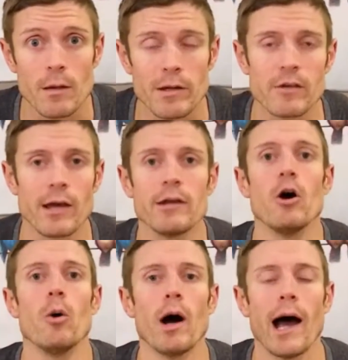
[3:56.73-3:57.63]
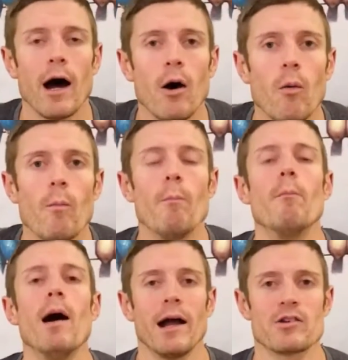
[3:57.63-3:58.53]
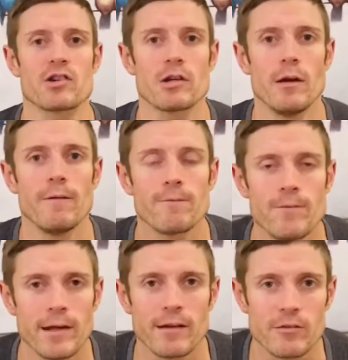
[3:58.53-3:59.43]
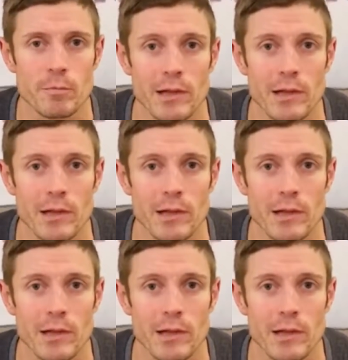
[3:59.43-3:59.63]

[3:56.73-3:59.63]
Because I know how much fitness